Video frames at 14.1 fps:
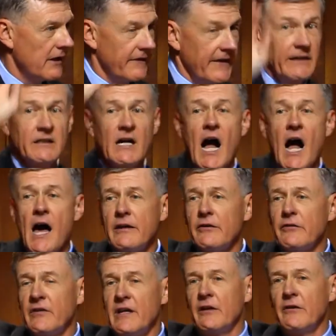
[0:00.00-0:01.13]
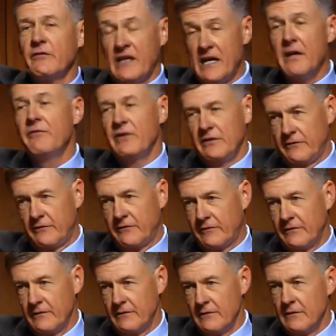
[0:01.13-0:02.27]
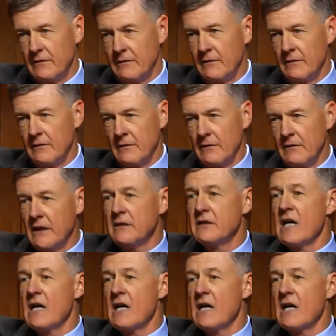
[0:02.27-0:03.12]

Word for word: that God is in his heavens and